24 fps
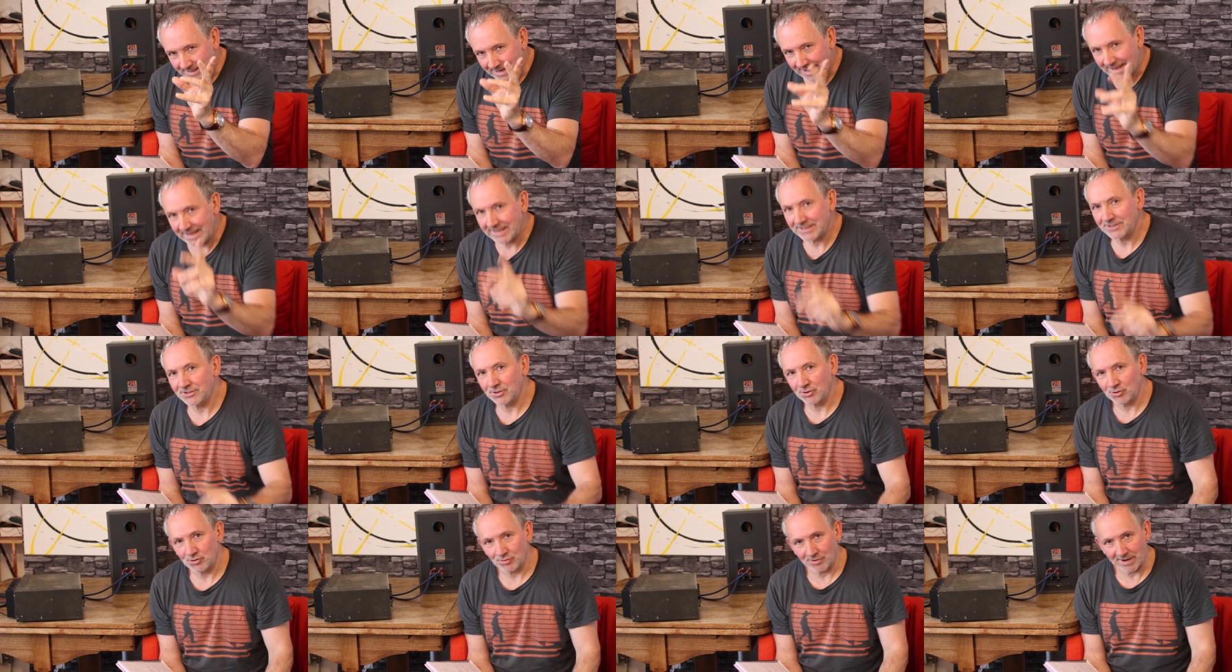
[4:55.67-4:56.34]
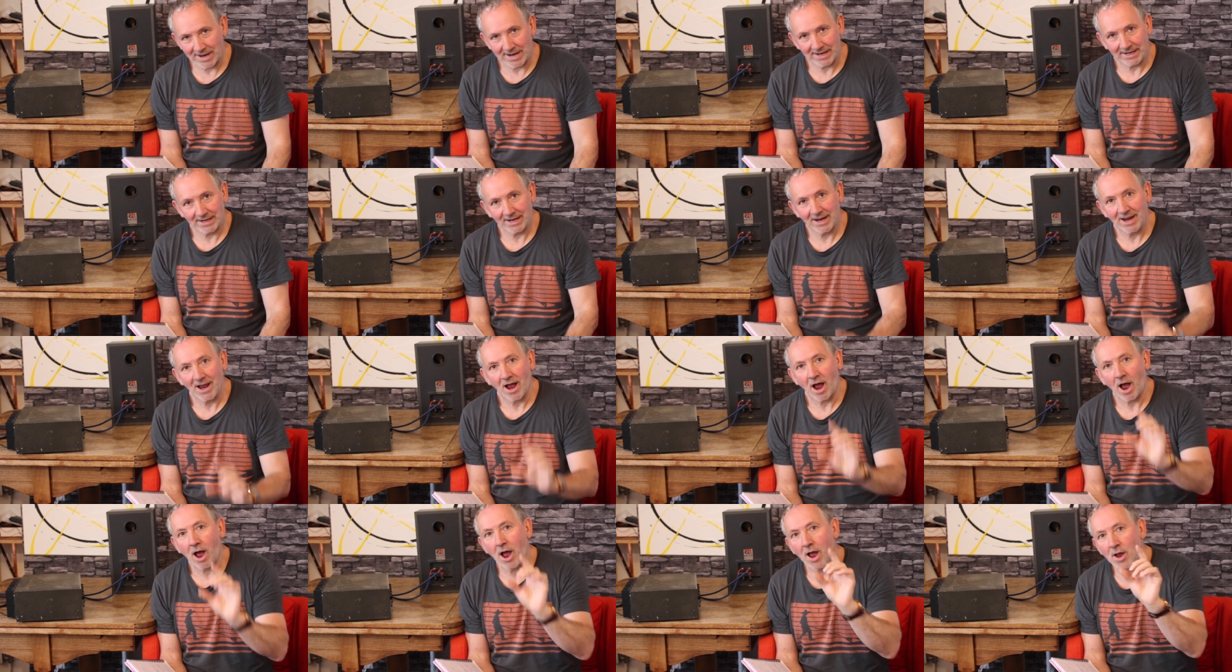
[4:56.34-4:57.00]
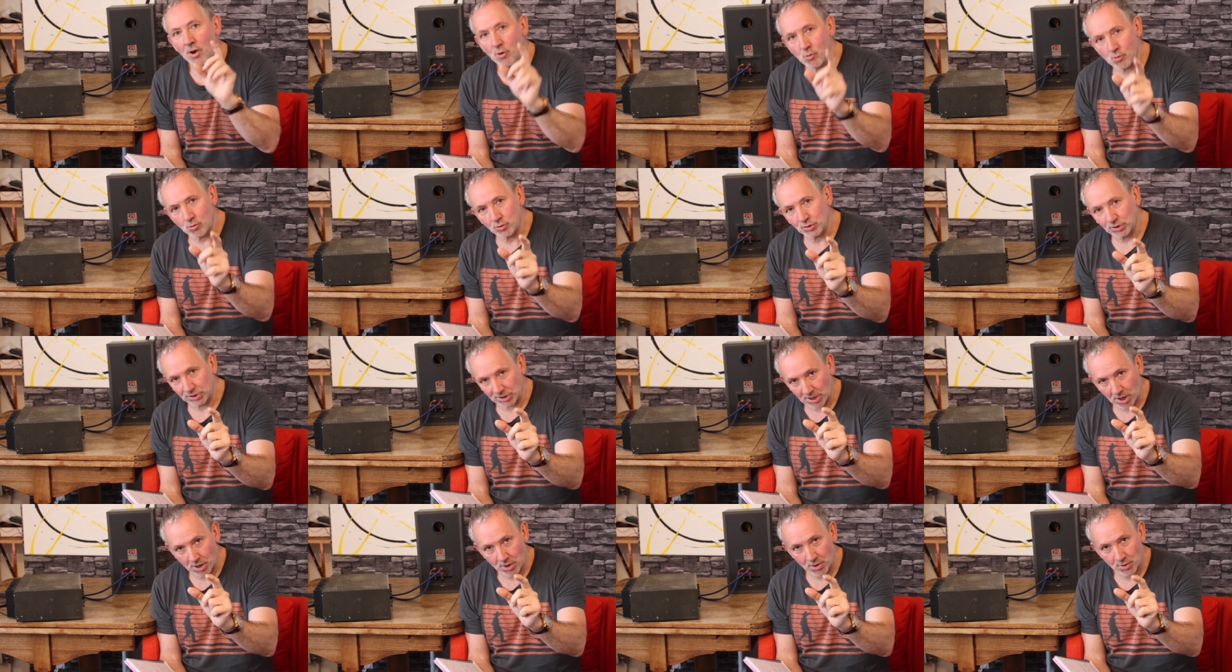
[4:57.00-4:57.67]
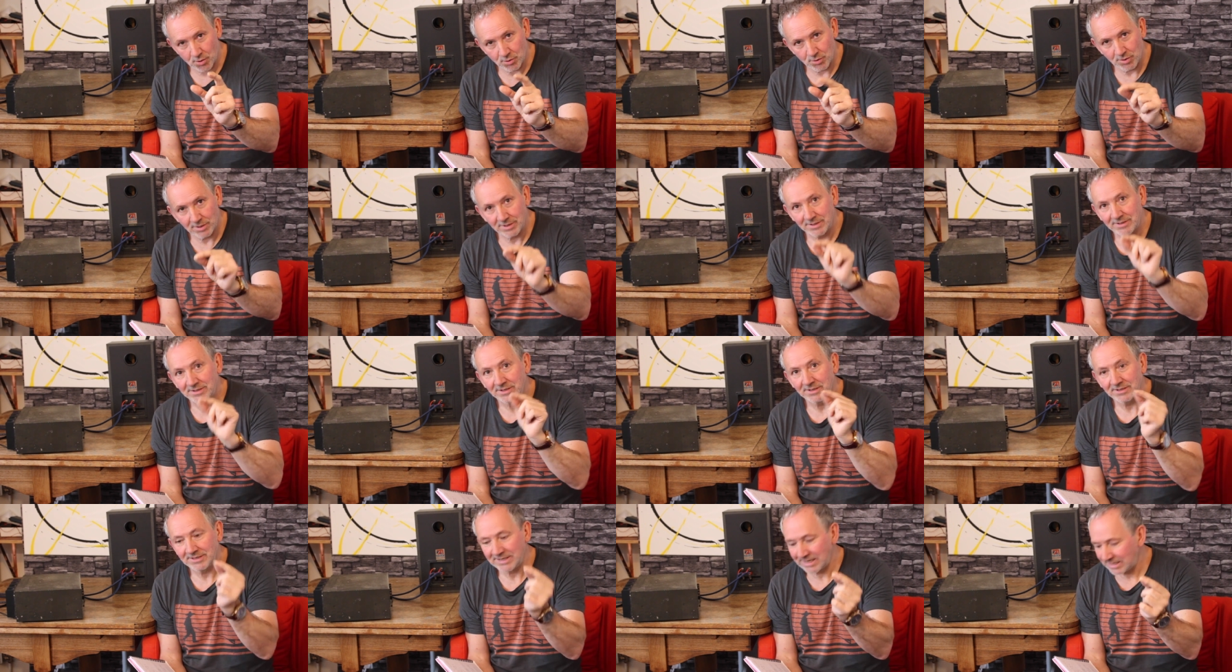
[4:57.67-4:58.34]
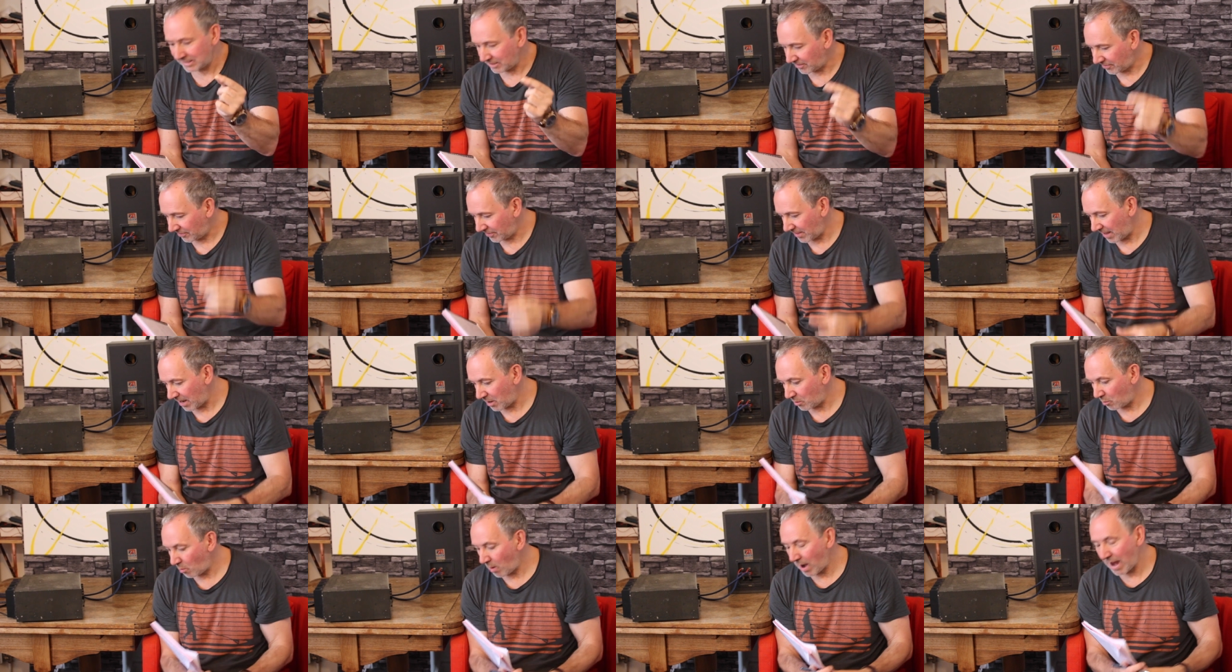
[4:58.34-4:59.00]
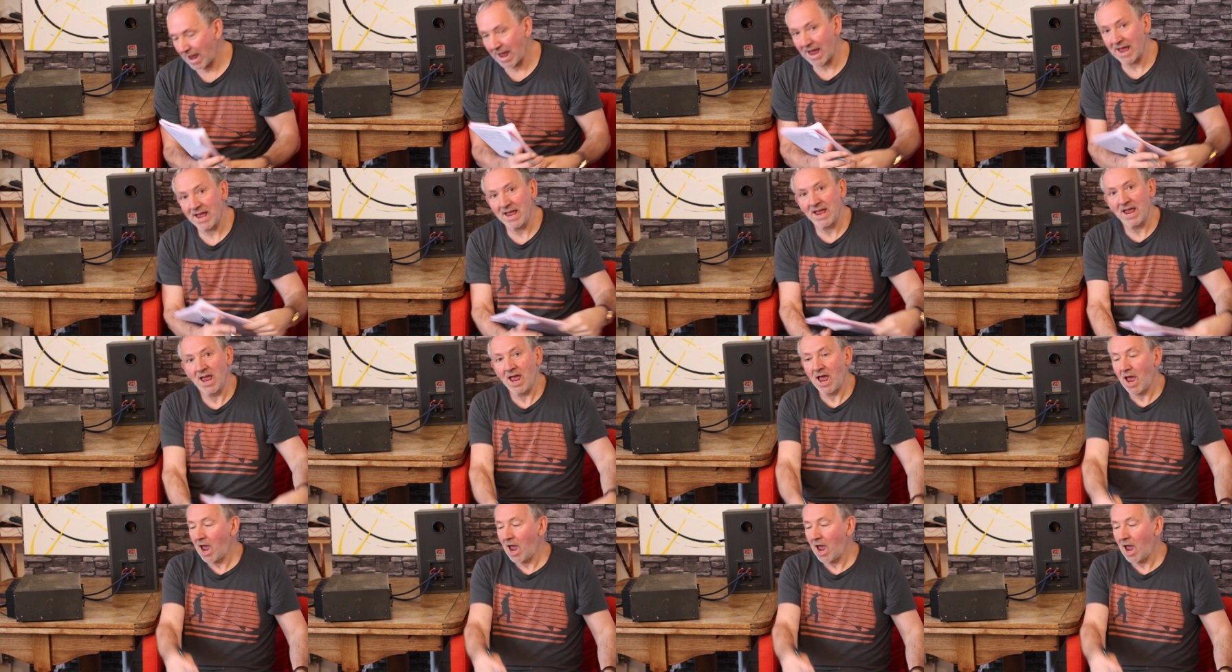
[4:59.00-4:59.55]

Here's the trick. I also did a thing where